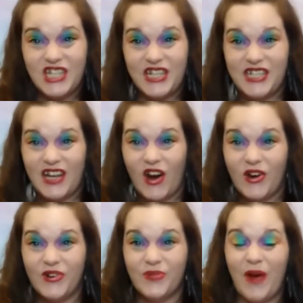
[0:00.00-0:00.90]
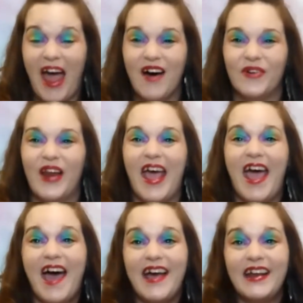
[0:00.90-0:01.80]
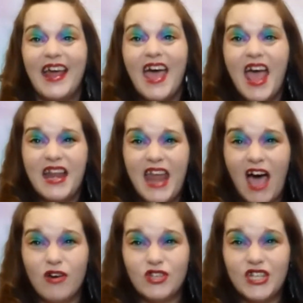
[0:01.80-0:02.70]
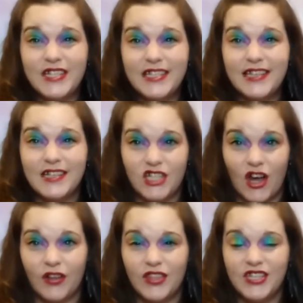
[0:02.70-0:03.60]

She turned around and now she is conjunct